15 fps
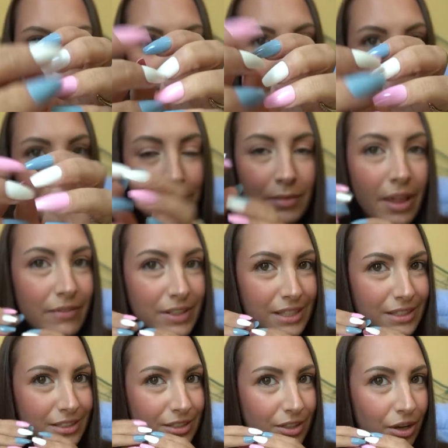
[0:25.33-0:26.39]
I'm loving
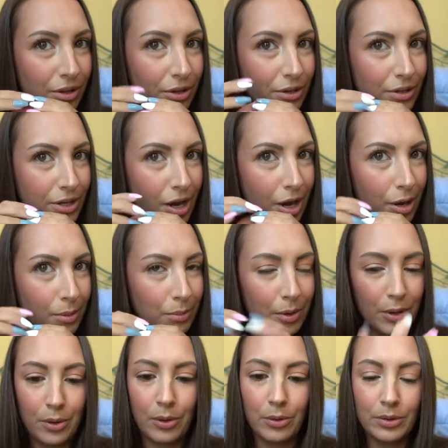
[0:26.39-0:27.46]
this color
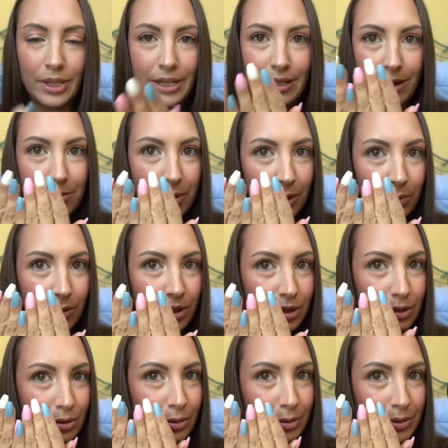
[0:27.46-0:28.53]
combo. Like I might want to
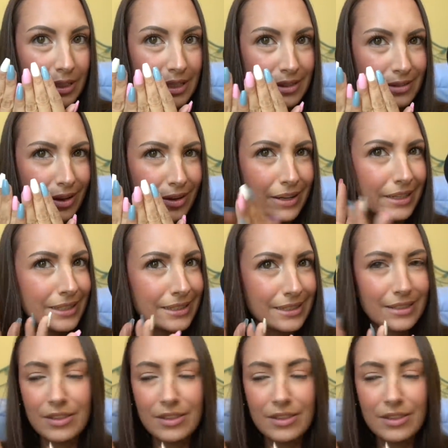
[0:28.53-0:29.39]
glue these on.